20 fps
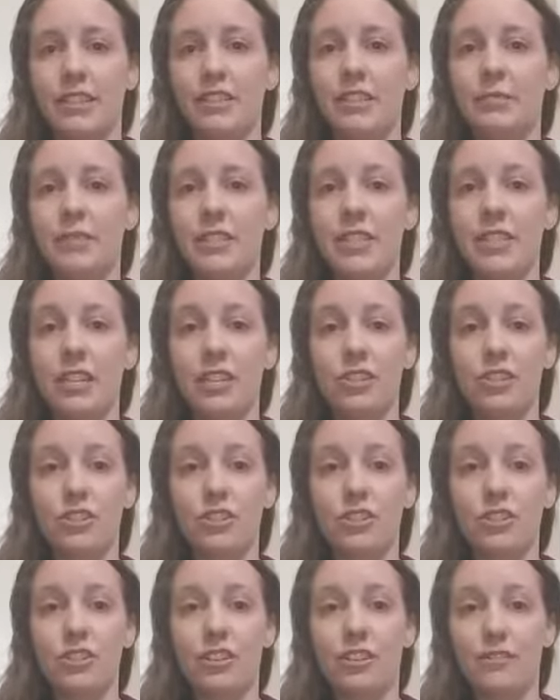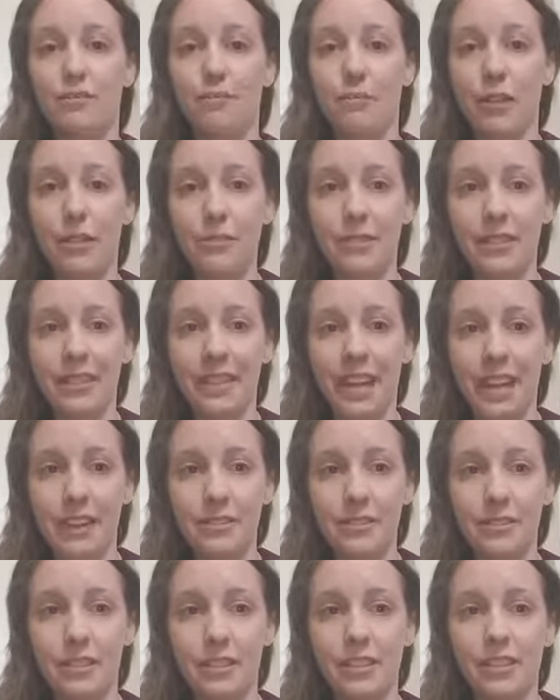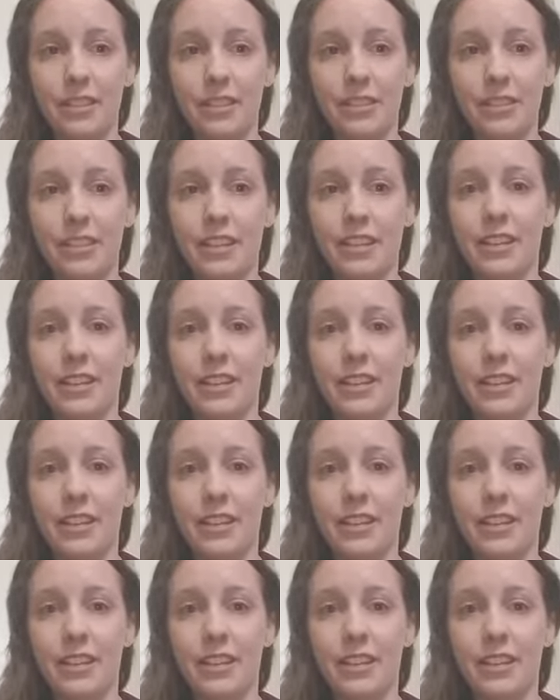limitation of public gatherings,